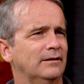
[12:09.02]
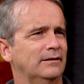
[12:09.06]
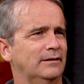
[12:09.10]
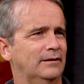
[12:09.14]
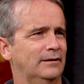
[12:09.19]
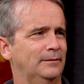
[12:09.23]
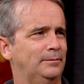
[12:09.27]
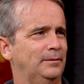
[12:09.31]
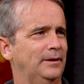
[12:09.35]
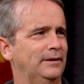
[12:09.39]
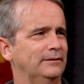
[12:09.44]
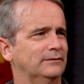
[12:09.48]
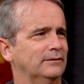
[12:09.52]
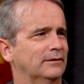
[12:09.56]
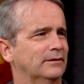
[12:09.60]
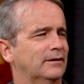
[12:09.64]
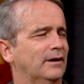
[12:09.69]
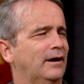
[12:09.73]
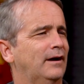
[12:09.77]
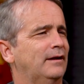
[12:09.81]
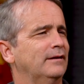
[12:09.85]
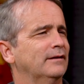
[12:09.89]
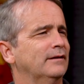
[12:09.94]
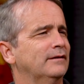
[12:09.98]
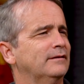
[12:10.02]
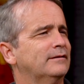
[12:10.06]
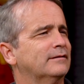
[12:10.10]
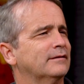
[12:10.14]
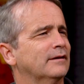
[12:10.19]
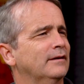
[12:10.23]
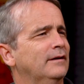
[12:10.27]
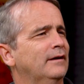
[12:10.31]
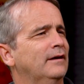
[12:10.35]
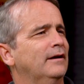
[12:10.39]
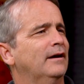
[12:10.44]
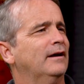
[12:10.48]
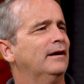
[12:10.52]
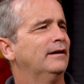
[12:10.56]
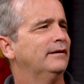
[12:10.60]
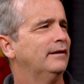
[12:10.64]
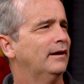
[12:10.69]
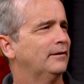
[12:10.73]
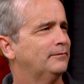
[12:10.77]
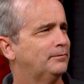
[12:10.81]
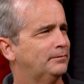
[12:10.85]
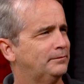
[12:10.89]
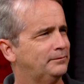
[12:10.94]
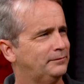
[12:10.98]
a place on College,
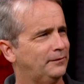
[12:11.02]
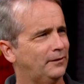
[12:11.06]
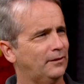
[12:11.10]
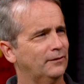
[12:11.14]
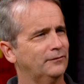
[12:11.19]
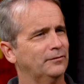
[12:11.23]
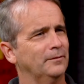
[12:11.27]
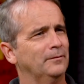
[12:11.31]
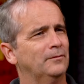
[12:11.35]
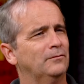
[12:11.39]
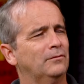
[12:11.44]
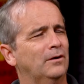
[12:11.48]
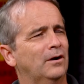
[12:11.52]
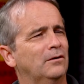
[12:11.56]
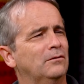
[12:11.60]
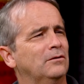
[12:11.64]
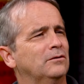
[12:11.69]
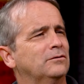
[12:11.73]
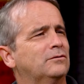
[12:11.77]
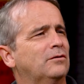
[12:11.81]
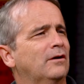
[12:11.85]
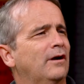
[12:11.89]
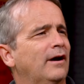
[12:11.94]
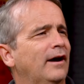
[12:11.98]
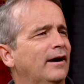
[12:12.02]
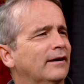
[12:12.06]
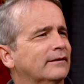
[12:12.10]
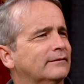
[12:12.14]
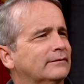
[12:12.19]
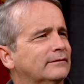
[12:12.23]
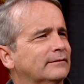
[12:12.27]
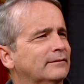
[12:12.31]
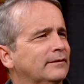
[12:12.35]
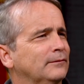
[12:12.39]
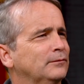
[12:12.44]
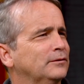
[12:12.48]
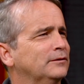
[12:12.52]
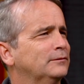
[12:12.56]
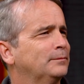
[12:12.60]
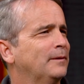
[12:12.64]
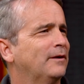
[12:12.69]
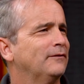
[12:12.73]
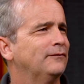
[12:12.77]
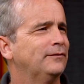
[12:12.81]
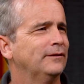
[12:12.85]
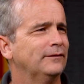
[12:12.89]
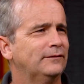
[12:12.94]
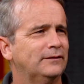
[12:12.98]
not far from the railroad tracks. It was
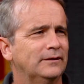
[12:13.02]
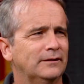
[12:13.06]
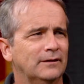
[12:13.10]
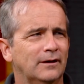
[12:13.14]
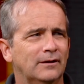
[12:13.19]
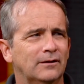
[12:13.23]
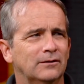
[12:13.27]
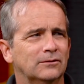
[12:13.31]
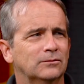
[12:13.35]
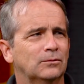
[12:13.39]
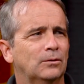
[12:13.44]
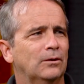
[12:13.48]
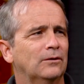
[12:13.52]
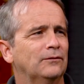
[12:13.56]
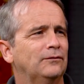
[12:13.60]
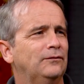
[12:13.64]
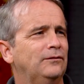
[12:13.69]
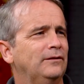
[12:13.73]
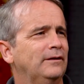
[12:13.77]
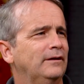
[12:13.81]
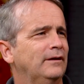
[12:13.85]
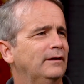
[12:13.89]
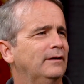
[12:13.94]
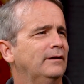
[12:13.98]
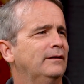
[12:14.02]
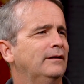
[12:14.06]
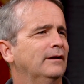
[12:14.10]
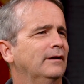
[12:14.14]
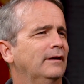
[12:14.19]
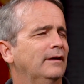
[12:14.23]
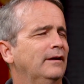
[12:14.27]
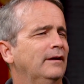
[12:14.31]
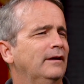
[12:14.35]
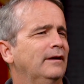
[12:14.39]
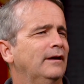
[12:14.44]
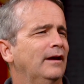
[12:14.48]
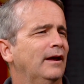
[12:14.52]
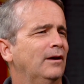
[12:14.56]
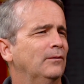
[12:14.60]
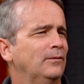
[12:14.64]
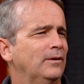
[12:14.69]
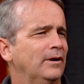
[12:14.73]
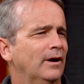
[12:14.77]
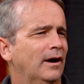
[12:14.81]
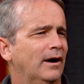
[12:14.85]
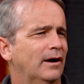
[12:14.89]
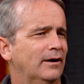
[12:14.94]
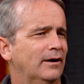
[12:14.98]
about 1,500 square feet. And
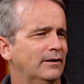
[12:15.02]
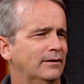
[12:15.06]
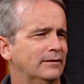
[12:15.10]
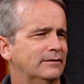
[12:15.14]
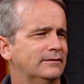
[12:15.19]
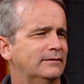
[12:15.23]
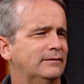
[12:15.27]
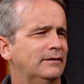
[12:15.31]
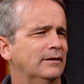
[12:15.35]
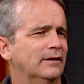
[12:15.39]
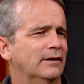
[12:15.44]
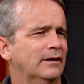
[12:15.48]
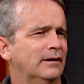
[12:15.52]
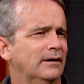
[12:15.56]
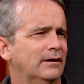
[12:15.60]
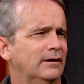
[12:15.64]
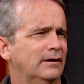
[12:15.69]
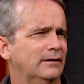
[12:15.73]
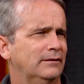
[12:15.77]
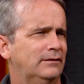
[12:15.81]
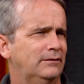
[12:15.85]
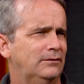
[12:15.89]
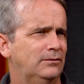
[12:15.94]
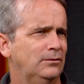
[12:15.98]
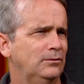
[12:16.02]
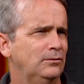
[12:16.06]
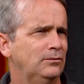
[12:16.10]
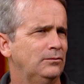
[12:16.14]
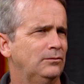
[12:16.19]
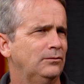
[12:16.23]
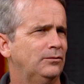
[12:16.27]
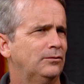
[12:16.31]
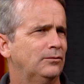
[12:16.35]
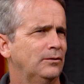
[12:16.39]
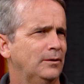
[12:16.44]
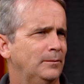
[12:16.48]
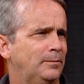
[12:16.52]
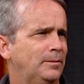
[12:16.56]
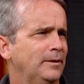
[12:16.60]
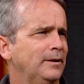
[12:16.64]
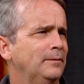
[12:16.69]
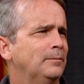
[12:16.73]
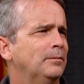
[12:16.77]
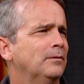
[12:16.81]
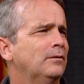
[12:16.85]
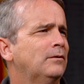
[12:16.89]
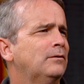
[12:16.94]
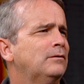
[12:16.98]
we hired 2-3
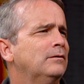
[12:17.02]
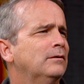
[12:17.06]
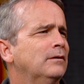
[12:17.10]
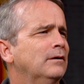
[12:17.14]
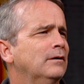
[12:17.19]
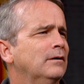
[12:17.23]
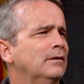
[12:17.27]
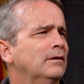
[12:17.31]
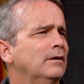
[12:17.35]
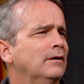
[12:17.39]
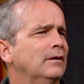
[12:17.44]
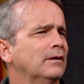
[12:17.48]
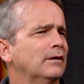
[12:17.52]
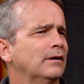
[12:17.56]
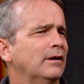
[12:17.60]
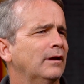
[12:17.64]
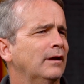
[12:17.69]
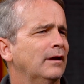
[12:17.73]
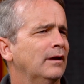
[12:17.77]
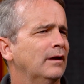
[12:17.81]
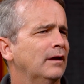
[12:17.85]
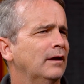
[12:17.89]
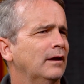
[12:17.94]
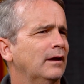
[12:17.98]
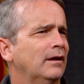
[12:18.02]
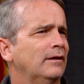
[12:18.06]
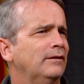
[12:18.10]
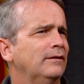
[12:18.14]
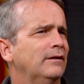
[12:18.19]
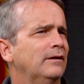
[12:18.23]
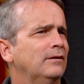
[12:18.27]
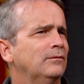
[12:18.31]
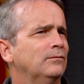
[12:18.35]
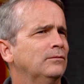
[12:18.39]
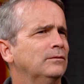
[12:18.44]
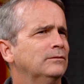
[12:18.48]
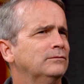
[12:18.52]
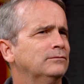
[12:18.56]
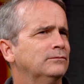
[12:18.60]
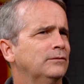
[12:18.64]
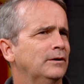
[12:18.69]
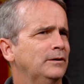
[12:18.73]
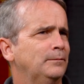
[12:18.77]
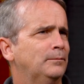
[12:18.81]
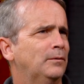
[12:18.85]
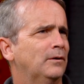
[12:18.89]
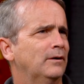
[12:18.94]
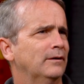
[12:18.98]
people. And then
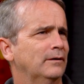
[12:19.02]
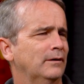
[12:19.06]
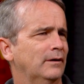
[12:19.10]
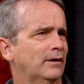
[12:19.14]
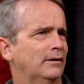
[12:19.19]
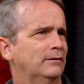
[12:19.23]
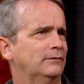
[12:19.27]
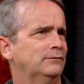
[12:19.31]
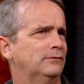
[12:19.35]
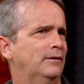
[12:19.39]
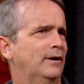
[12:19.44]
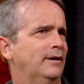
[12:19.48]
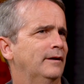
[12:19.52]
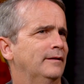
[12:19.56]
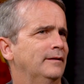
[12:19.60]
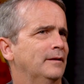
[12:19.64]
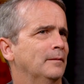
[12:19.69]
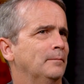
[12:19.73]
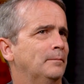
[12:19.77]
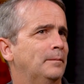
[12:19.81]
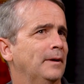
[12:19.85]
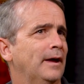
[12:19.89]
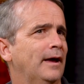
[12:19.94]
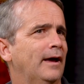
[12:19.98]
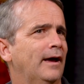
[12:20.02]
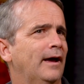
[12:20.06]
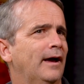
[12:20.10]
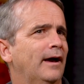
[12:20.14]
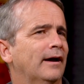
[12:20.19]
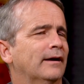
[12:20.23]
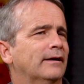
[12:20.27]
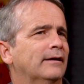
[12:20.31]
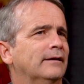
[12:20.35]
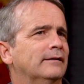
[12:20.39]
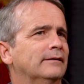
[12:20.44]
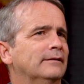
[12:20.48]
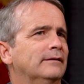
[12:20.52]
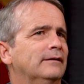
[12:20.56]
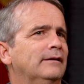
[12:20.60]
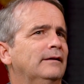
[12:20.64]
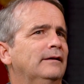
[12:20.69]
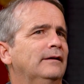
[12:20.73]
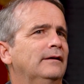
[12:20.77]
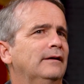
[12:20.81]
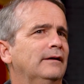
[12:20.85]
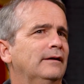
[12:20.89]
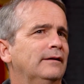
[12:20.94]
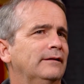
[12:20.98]
we rented the back.
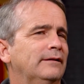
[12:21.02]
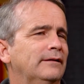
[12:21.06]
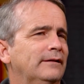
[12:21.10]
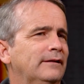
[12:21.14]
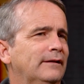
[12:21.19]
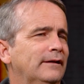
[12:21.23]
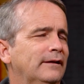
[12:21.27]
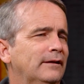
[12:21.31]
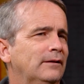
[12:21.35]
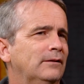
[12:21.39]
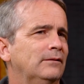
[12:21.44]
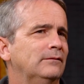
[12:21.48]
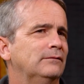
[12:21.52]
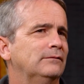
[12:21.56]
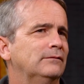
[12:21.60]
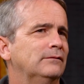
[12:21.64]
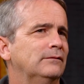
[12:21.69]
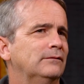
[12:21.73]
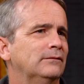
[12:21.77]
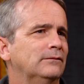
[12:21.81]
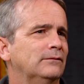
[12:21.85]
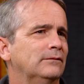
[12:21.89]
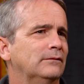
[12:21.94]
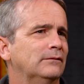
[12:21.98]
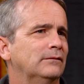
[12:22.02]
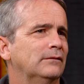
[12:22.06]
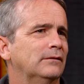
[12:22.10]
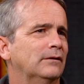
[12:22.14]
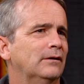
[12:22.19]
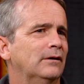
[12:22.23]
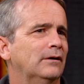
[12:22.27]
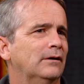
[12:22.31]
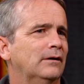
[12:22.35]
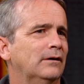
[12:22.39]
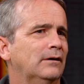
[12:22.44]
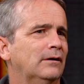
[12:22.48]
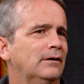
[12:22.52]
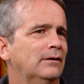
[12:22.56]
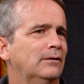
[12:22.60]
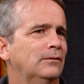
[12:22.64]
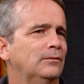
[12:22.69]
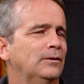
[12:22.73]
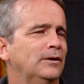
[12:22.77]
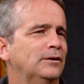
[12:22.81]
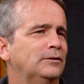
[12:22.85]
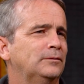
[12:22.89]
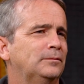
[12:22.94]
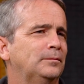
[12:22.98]
Then
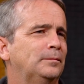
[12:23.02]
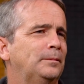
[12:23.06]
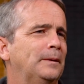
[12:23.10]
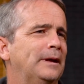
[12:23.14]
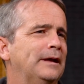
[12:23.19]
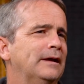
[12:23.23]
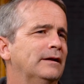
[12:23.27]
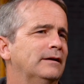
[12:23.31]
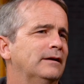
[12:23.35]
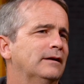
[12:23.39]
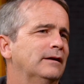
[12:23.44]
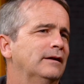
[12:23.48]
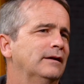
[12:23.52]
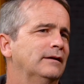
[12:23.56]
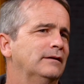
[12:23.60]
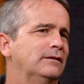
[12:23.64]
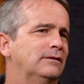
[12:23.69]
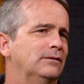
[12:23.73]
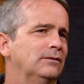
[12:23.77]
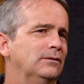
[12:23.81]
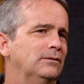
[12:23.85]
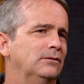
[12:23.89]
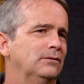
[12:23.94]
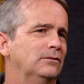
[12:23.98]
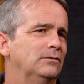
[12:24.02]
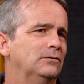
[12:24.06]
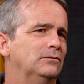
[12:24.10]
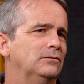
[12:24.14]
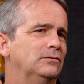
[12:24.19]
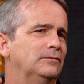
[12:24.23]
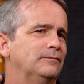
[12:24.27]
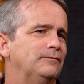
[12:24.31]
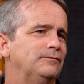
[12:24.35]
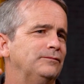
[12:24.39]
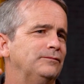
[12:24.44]
we expanded into